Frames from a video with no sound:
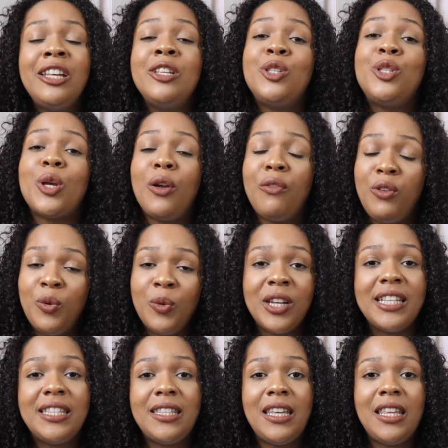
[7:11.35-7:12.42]
So if you want
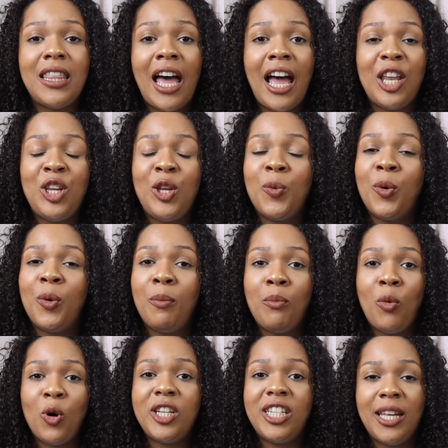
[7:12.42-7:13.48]
to see that and you want
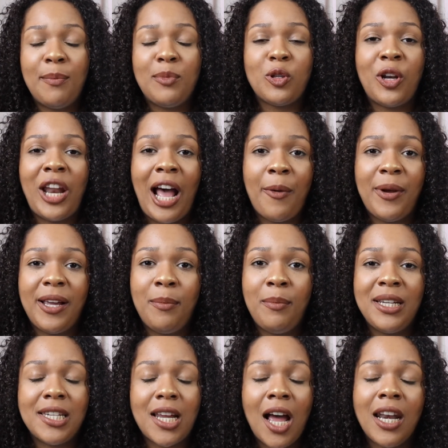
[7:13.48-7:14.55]
more tips on how it can be
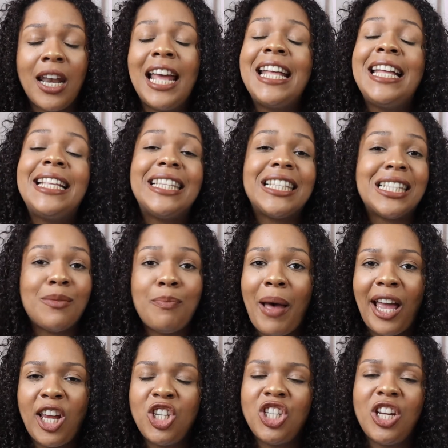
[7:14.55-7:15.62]
done,
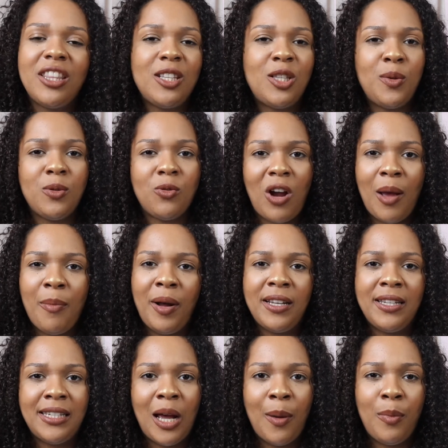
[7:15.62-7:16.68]
smash the subscribe
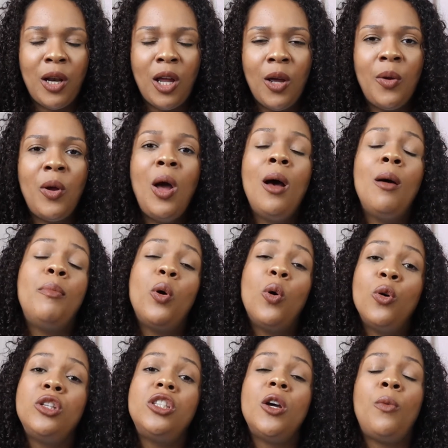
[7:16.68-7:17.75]
button down below. But
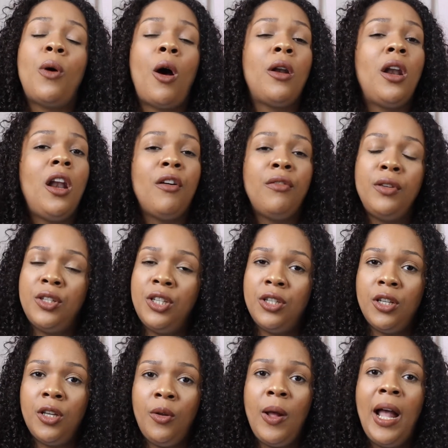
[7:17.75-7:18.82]
also what I'd love you to
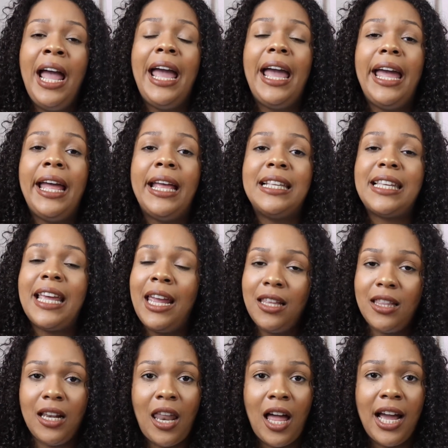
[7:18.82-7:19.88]
do is hit
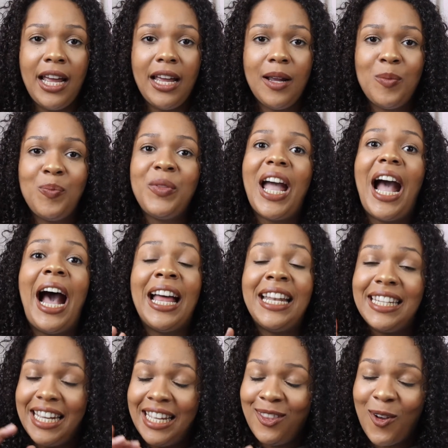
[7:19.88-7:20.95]
the like
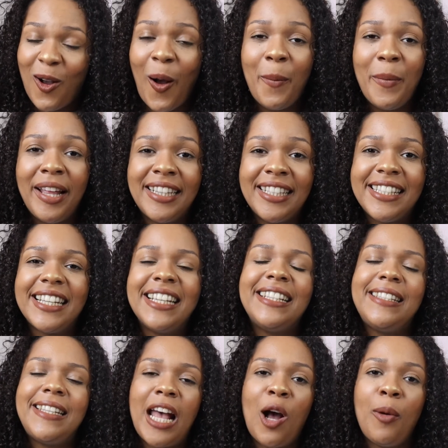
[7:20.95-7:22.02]
and in the comments
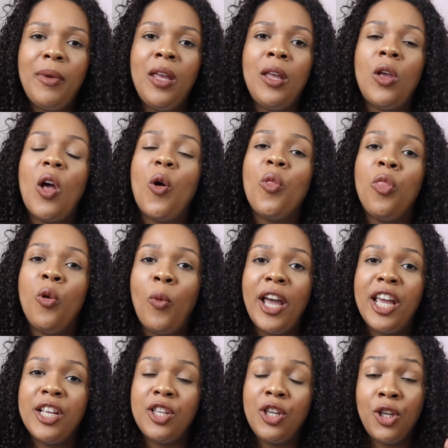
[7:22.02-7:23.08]
tell me the way
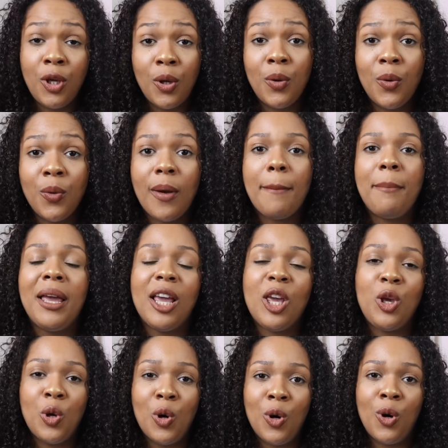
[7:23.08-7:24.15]
you pick
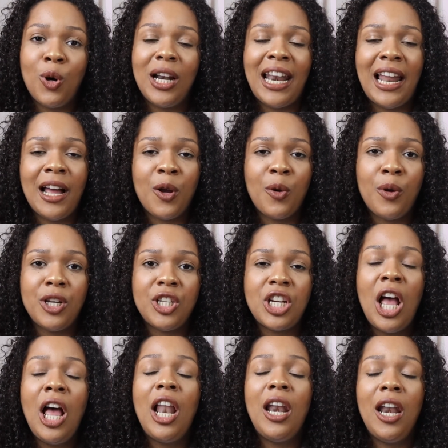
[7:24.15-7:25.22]
your language
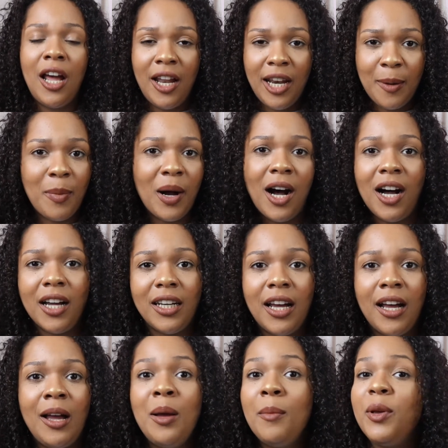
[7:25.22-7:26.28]
learning
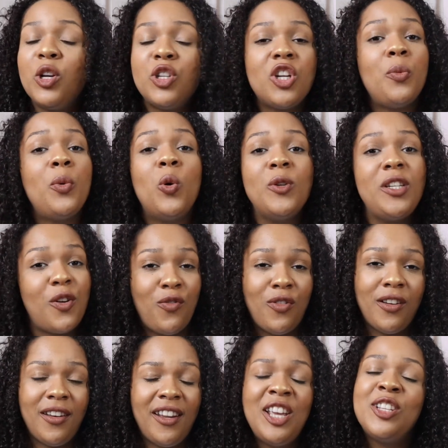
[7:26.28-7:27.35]
partner because you know we're all
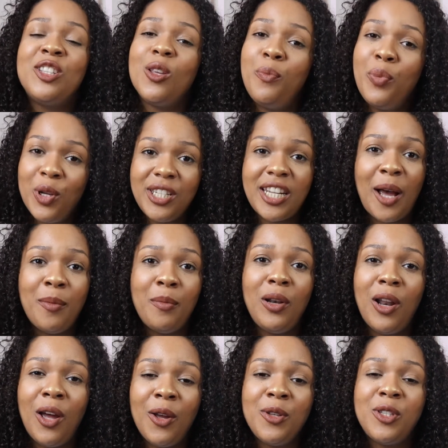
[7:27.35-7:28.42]
different. So put down
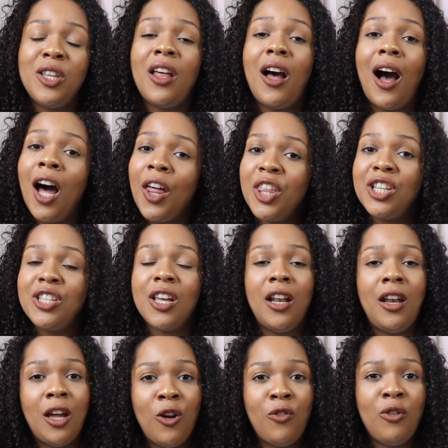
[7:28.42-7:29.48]
below so that others can
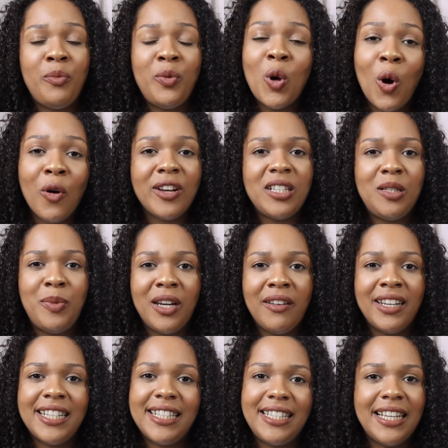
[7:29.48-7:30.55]
learn from your
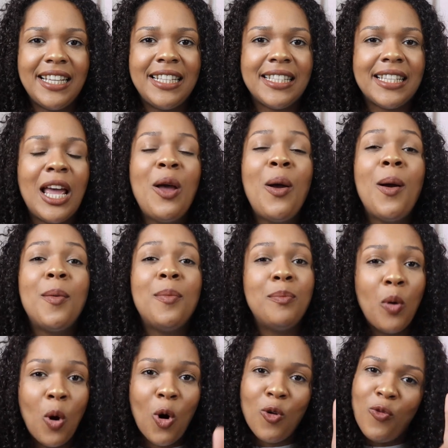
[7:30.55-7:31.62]
experiences.
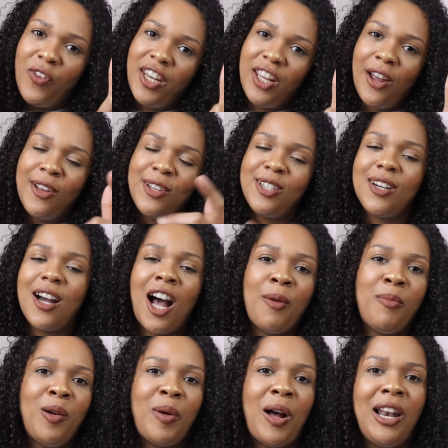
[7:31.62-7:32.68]
More videos to
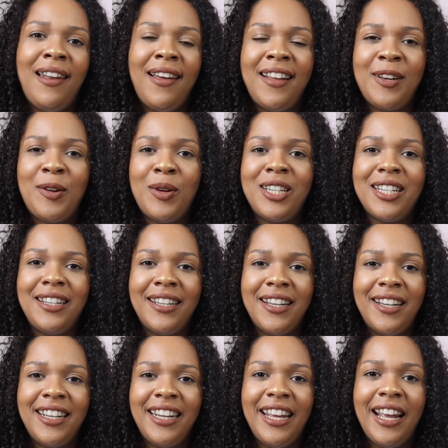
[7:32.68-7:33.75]
come about language
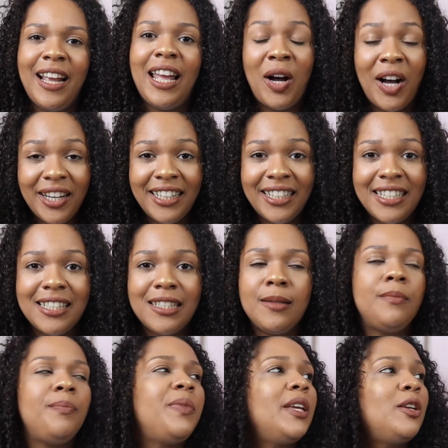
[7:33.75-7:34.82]
learning partners.
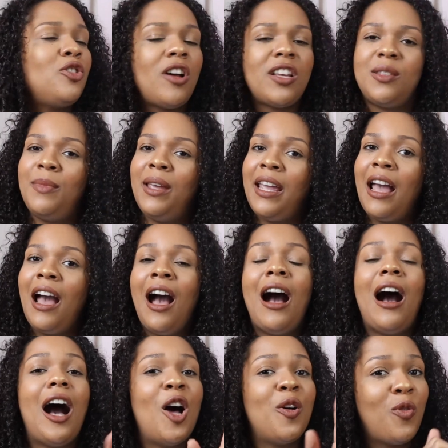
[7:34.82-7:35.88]
Trust me,
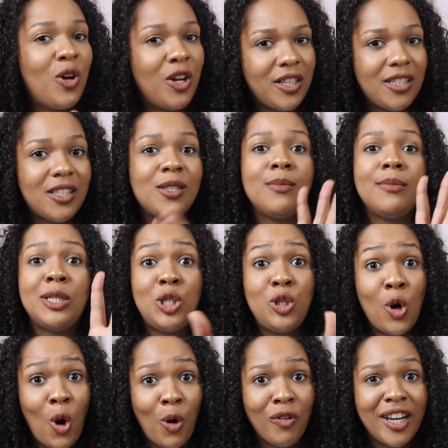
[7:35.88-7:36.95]
I've got some
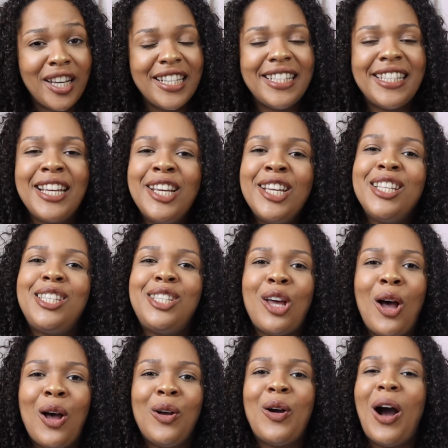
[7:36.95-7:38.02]
stories.
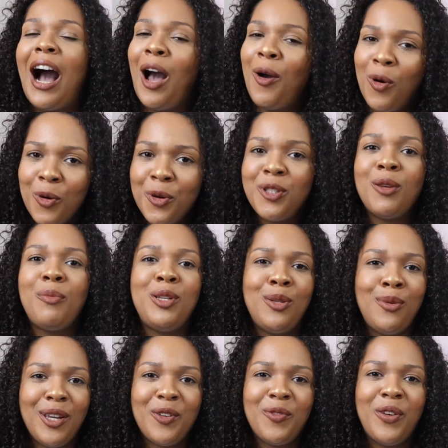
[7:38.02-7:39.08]
So I will also be
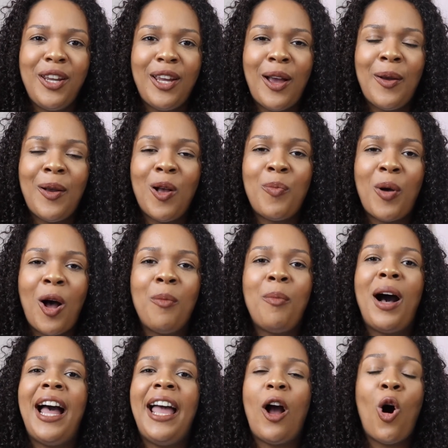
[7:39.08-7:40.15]
doing a video about
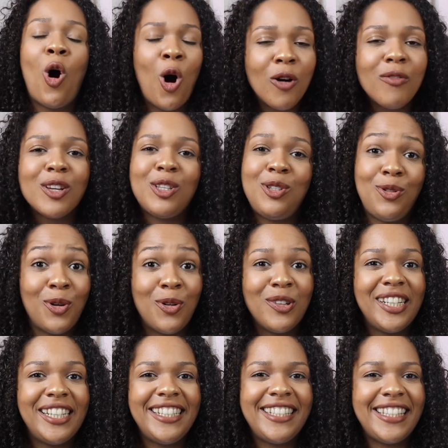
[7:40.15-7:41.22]
my horror
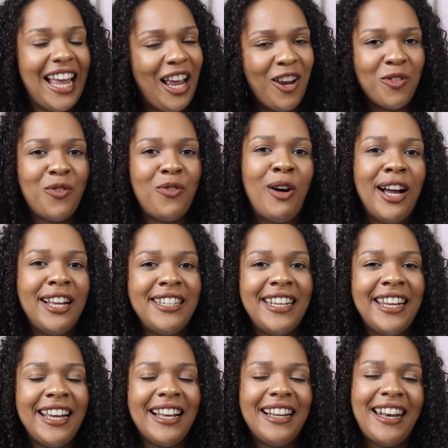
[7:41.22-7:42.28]
stories in
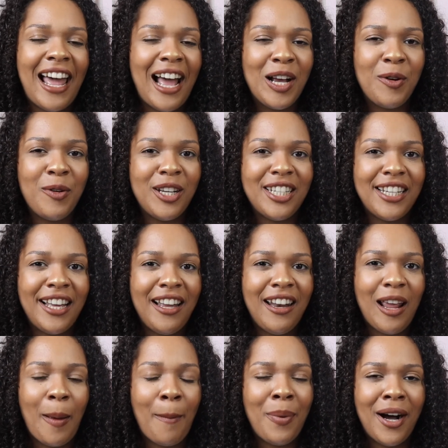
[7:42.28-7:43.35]
finding language
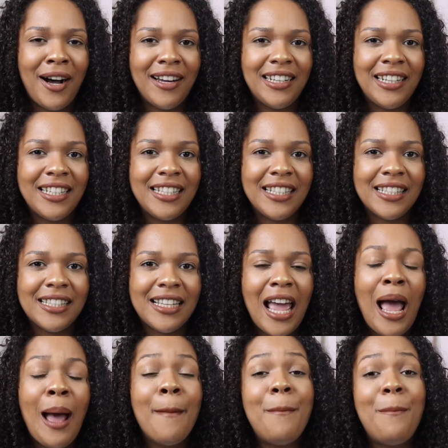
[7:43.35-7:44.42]
learning partners.
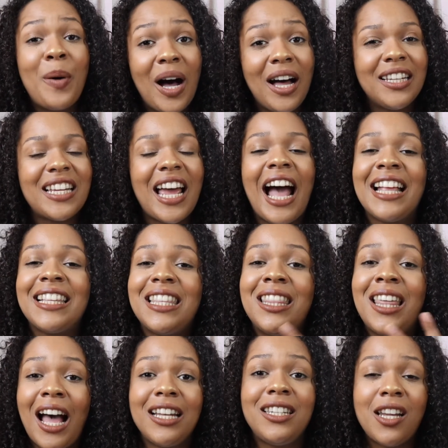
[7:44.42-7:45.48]
But as
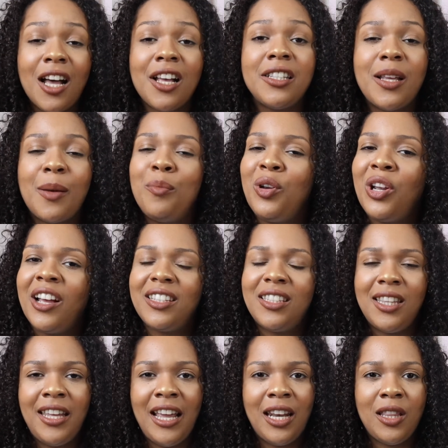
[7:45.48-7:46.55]
that does bring us to
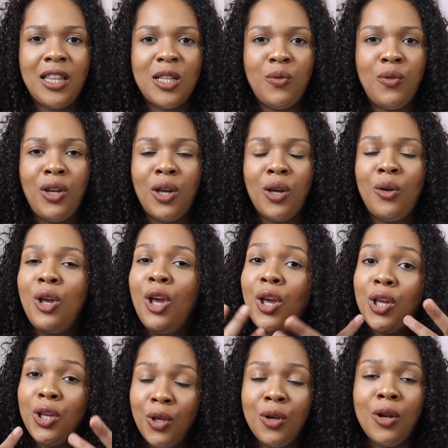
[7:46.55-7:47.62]
the end of this video,
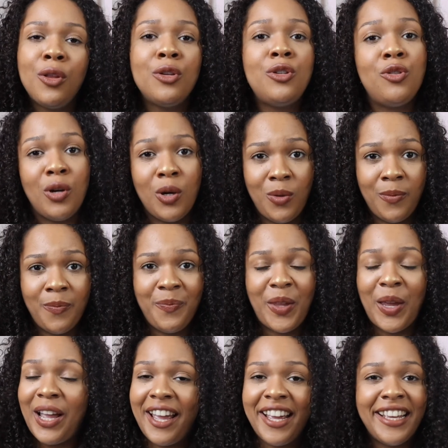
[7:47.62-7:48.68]
you know the drill,
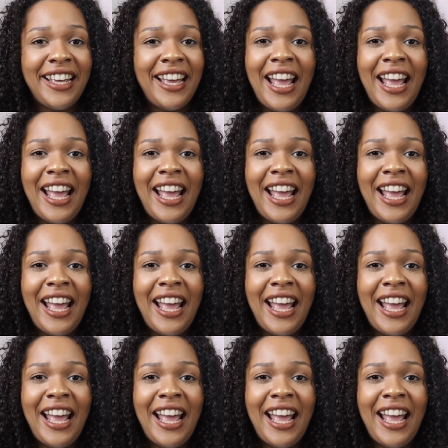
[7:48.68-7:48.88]
okay?